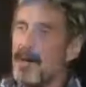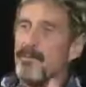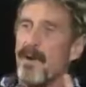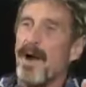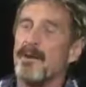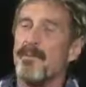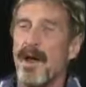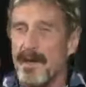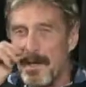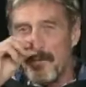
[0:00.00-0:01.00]
can buy, I can
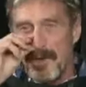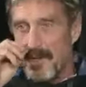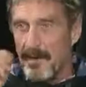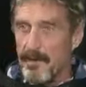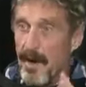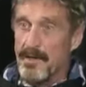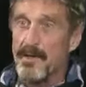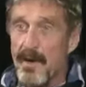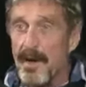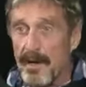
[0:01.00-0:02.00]
buy a D V D from
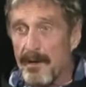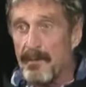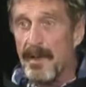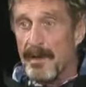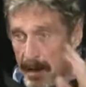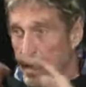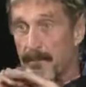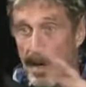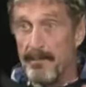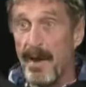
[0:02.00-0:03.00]
Australia
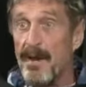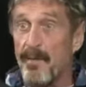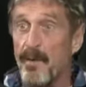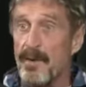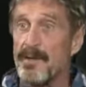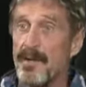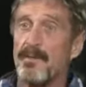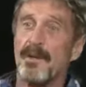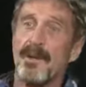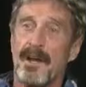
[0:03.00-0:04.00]
and, and pay for it
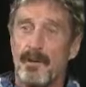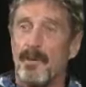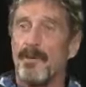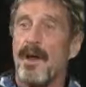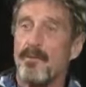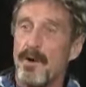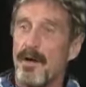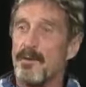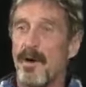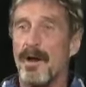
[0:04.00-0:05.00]
legitimately, and it will not run
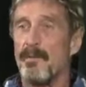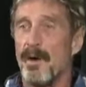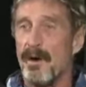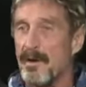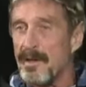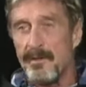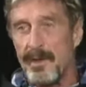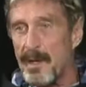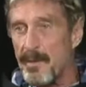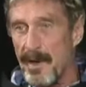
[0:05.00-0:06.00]
on my American D V
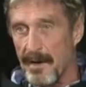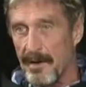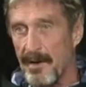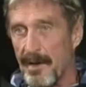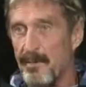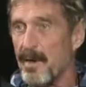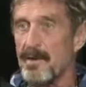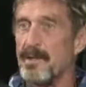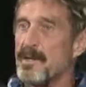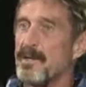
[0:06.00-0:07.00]
D player
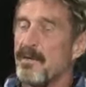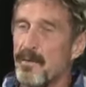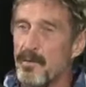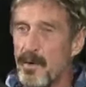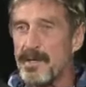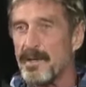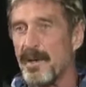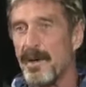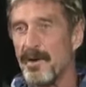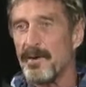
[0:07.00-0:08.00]
because it's a different region.
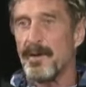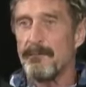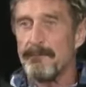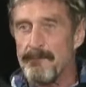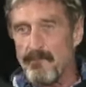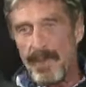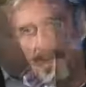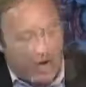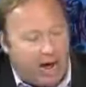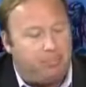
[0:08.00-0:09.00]
So it's, so it's, it's
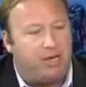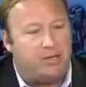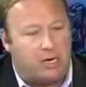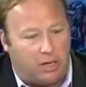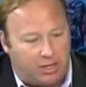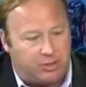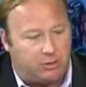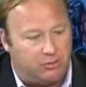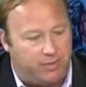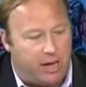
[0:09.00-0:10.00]
stopping
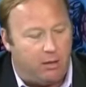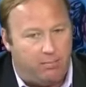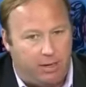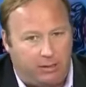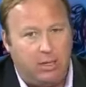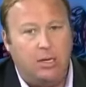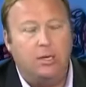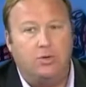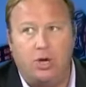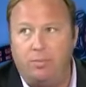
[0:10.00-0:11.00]
technological development
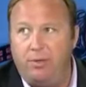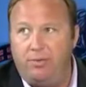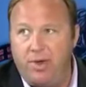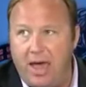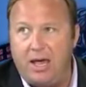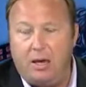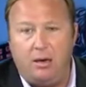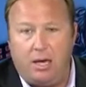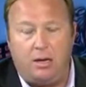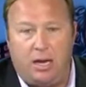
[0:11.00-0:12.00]
so that they
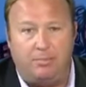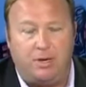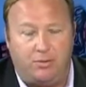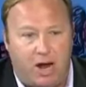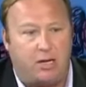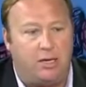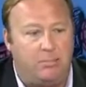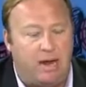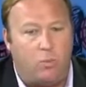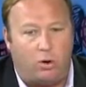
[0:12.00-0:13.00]
can
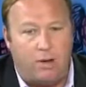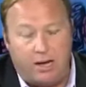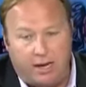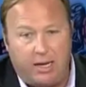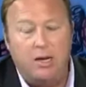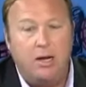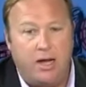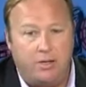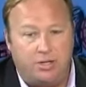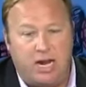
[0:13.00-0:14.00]
kleptocratically make more money,
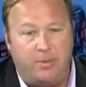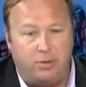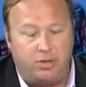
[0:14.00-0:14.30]
and instead they're